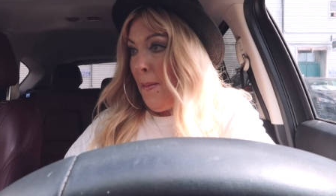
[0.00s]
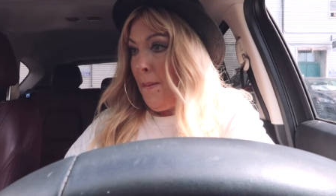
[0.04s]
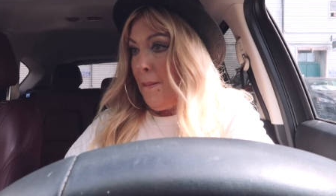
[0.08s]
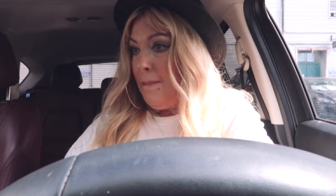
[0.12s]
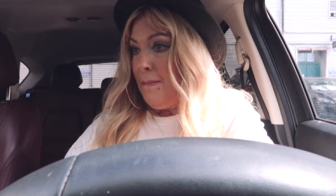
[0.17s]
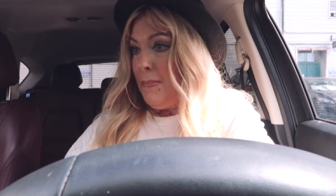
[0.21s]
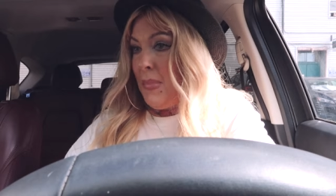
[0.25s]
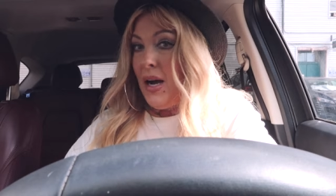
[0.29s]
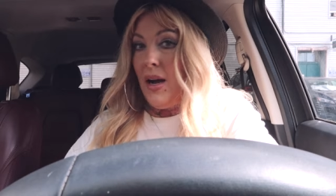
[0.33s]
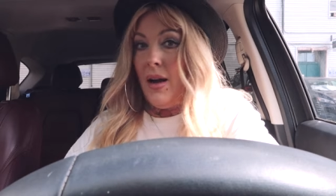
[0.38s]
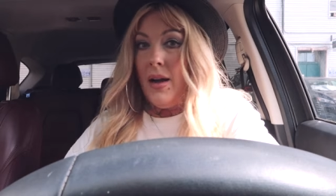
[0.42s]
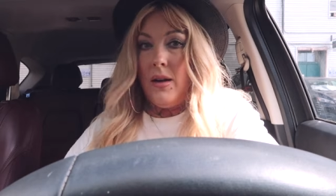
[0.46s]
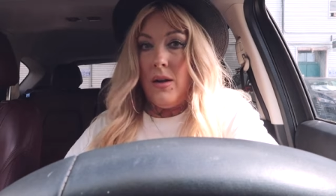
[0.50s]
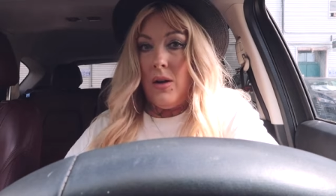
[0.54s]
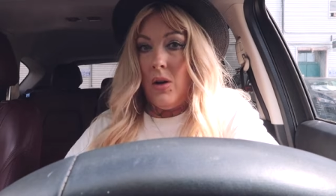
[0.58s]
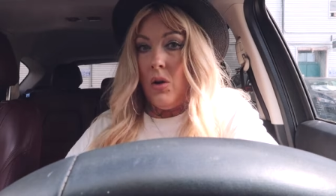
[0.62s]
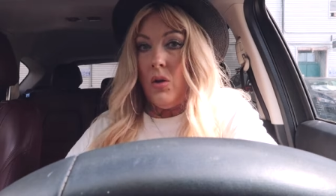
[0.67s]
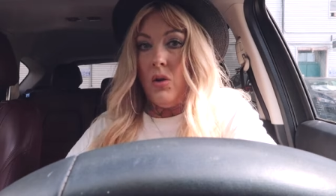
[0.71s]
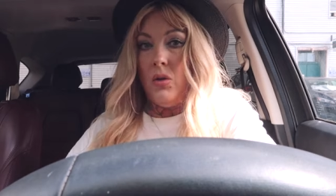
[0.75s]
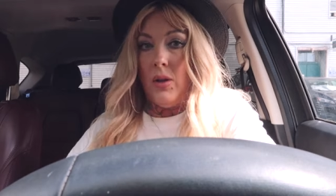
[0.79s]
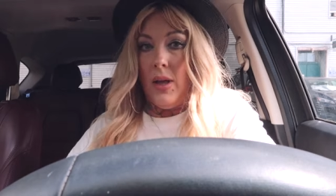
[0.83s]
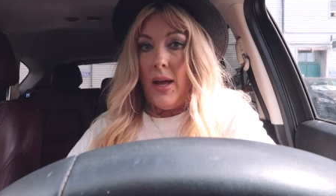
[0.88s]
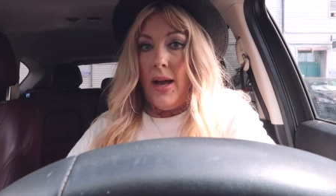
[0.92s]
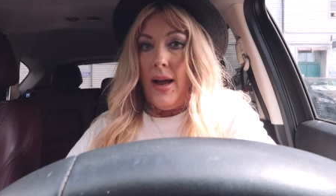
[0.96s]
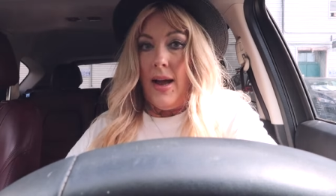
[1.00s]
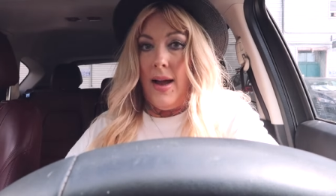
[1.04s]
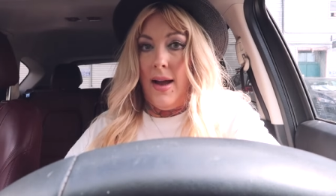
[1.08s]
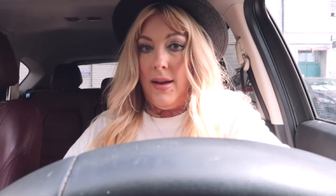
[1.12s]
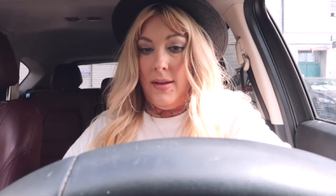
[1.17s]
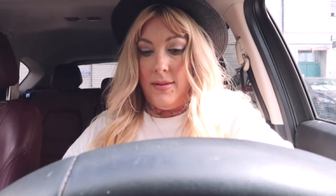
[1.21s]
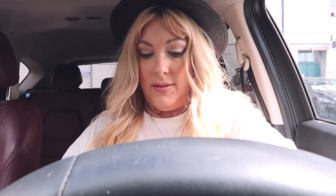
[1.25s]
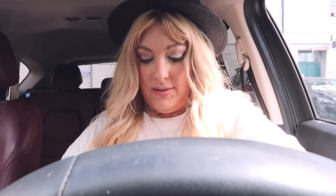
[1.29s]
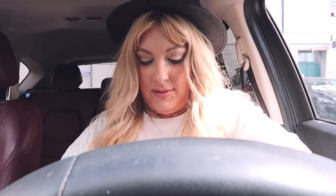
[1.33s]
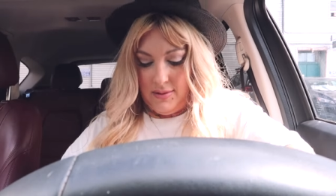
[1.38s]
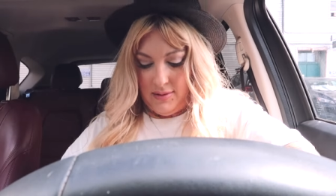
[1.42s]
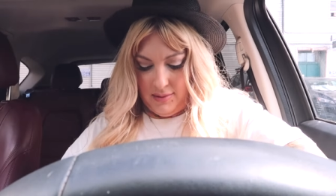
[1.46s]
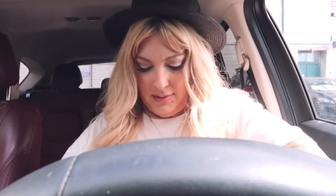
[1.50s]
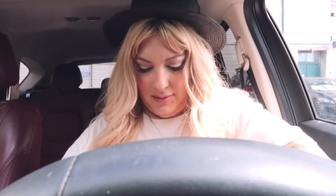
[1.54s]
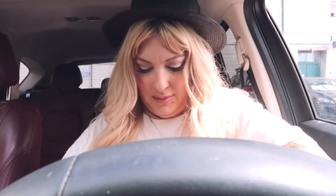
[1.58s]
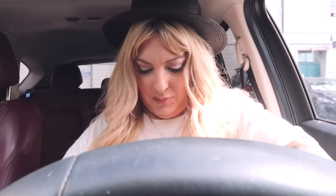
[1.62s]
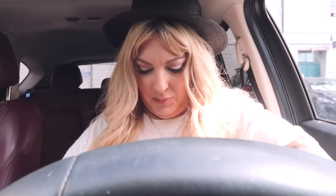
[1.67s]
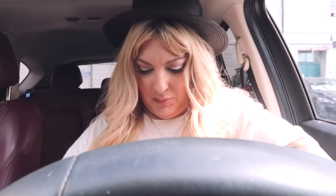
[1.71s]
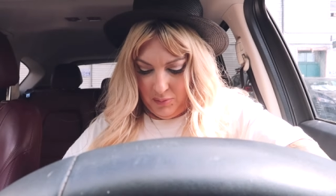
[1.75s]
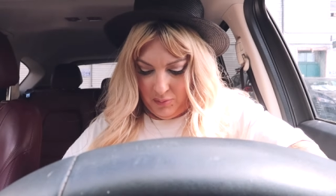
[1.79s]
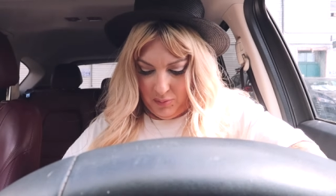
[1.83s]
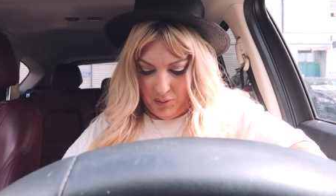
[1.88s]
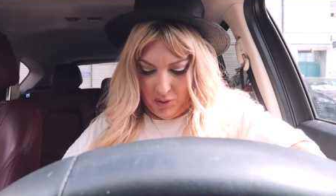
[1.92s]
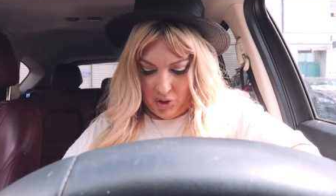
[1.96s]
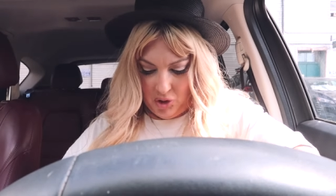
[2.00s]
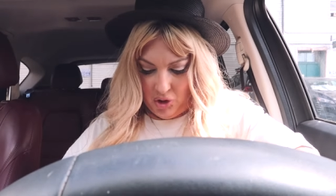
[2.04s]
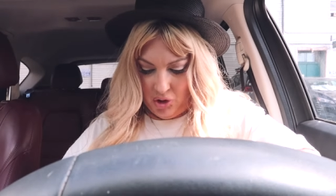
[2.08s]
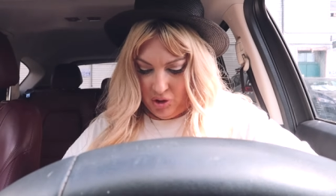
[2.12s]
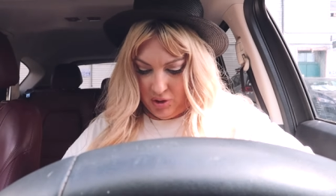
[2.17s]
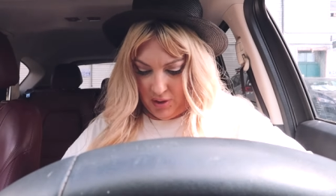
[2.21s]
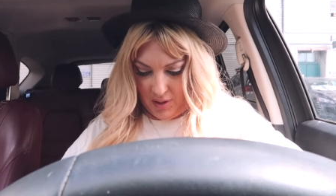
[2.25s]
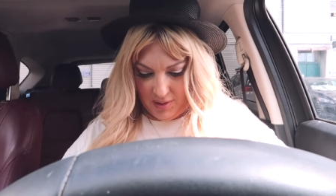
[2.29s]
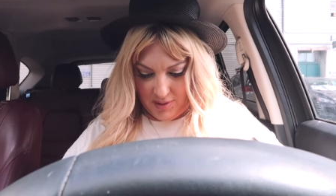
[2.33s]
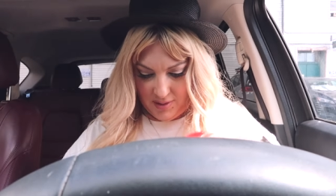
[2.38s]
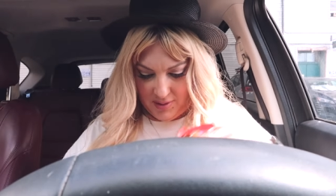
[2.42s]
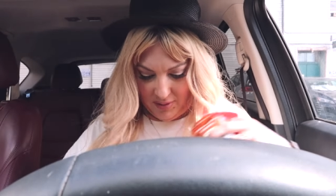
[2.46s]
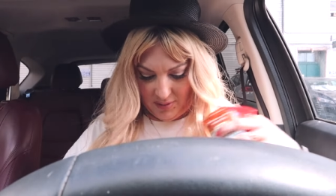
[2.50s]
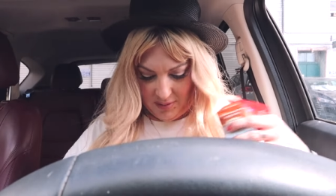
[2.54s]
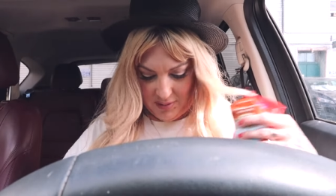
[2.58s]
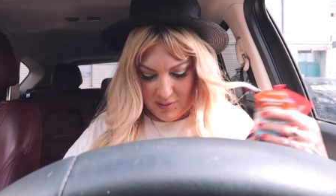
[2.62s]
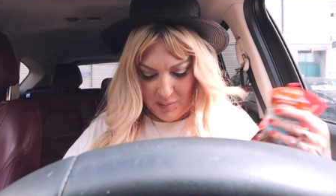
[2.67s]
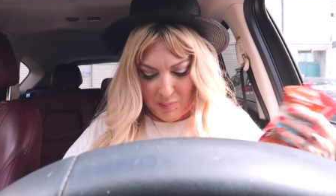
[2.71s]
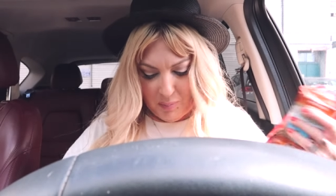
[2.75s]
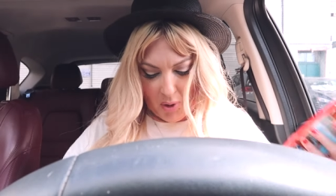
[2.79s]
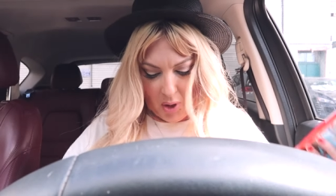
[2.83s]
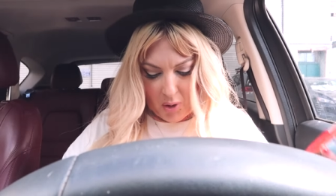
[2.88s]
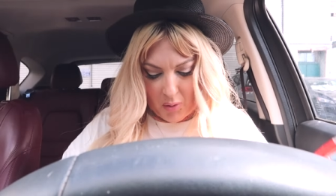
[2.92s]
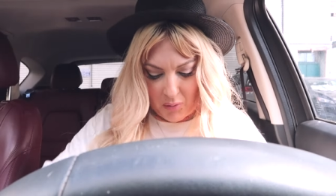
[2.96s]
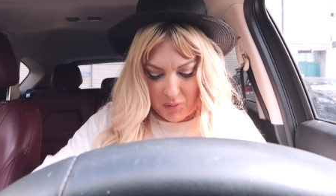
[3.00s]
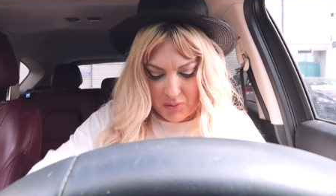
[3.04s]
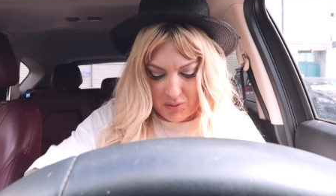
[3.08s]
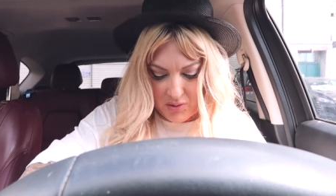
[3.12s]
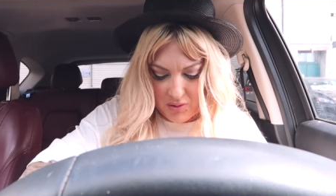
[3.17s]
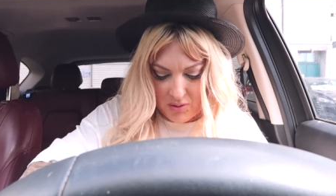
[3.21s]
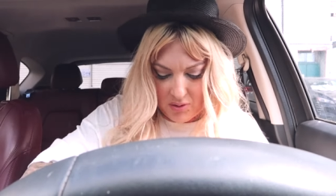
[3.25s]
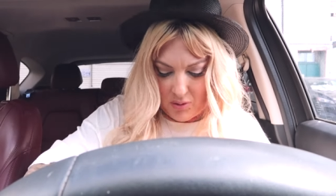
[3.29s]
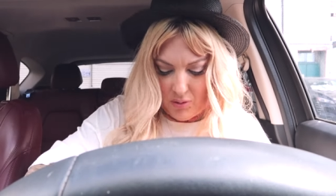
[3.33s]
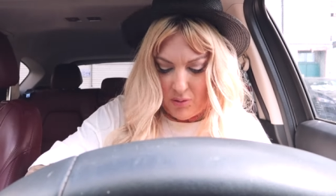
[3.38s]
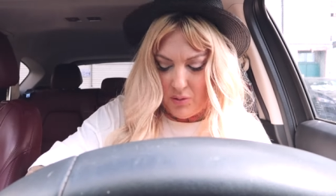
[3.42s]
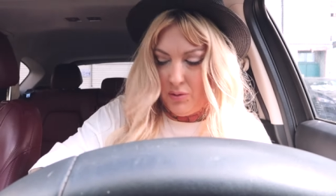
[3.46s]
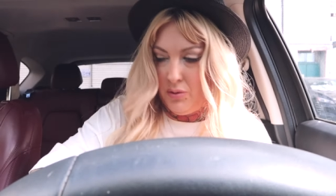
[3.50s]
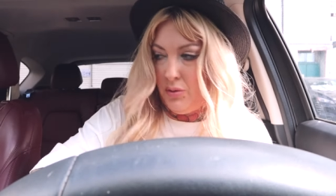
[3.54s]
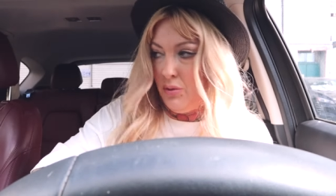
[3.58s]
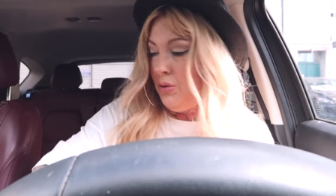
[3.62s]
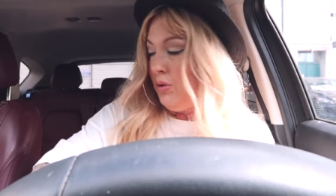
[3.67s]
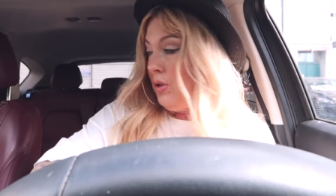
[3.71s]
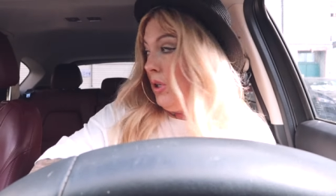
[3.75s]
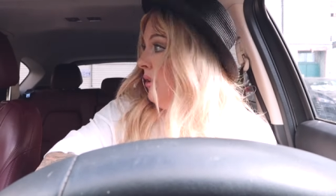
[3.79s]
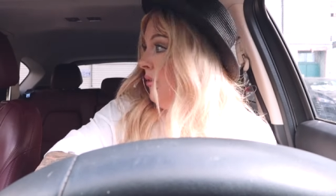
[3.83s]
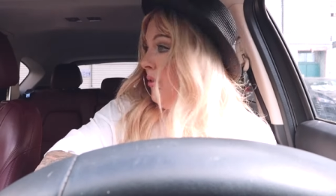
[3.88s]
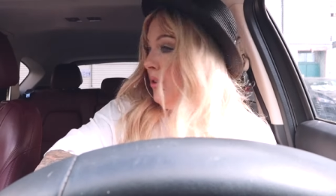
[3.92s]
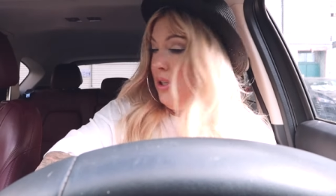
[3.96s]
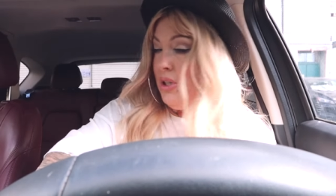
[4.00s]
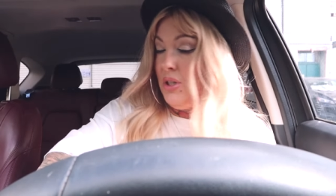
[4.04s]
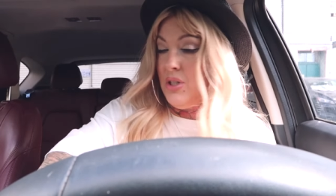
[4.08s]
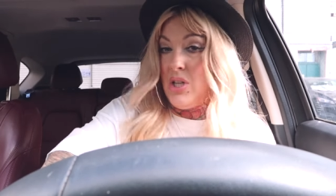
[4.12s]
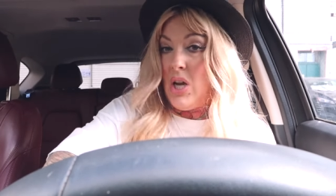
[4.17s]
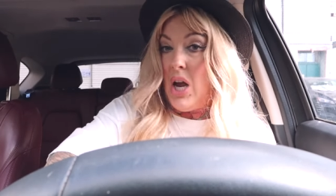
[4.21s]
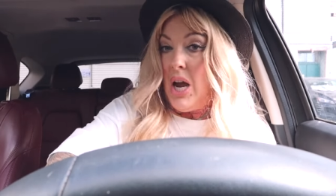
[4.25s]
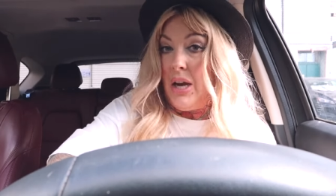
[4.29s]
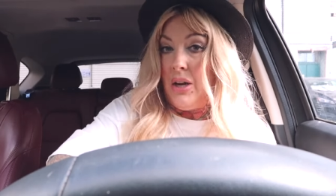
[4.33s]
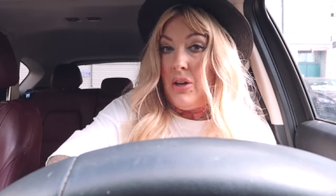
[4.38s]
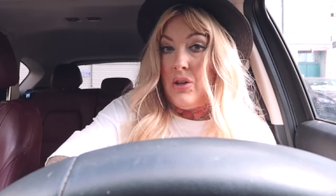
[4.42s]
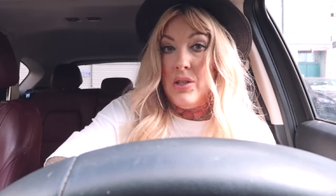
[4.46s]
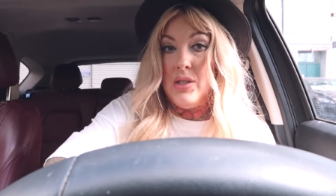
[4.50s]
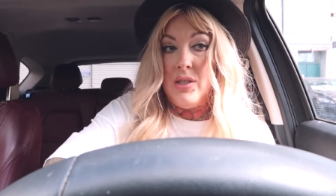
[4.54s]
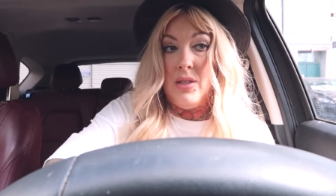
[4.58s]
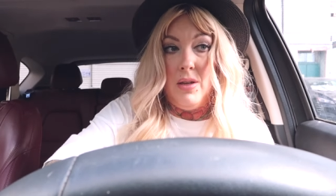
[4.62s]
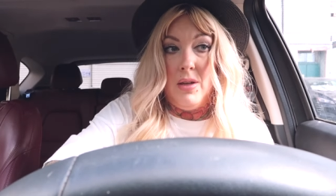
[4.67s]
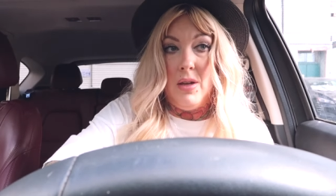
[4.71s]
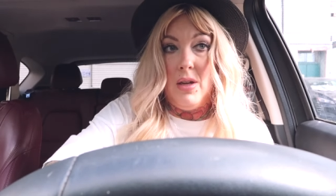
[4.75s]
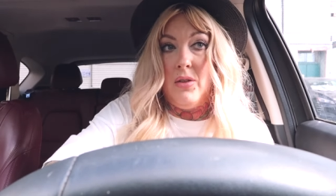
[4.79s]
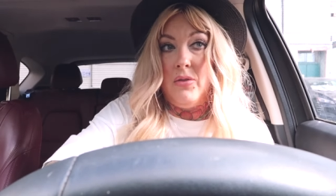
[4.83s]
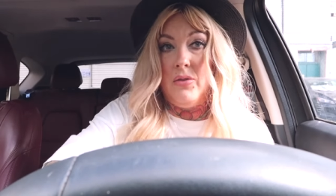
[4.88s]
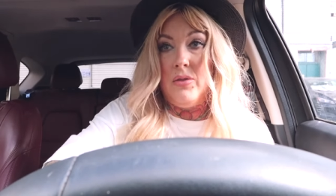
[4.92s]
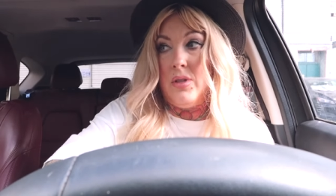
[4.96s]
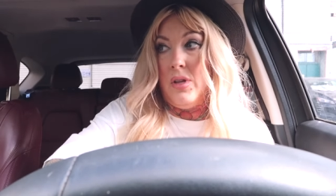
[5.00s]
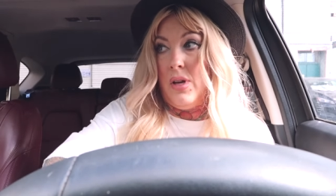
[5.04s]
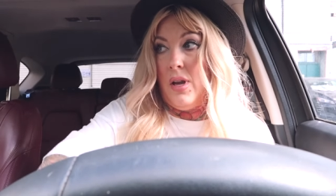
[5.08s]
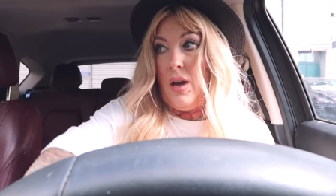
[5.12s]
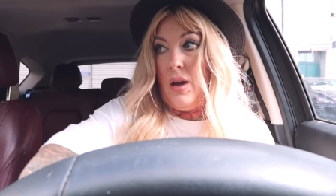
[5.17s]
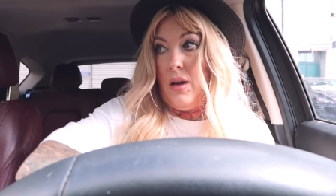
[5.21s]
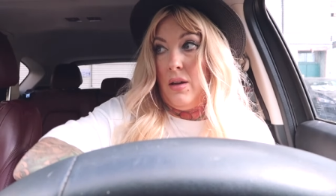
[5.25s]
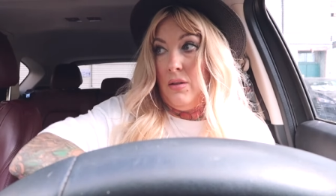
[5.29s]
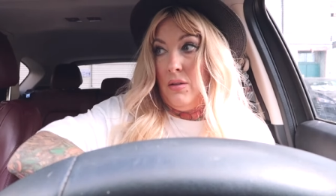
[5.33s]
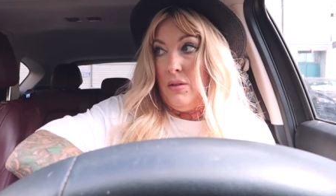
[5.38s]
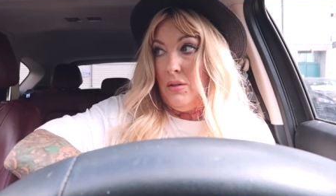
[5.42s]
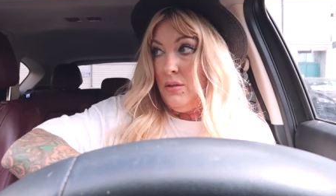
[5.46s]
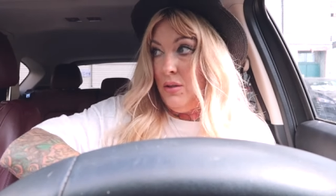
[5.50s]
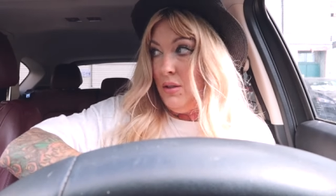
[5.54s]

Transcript: my whole ass was just exposed to the entire city of Seattle.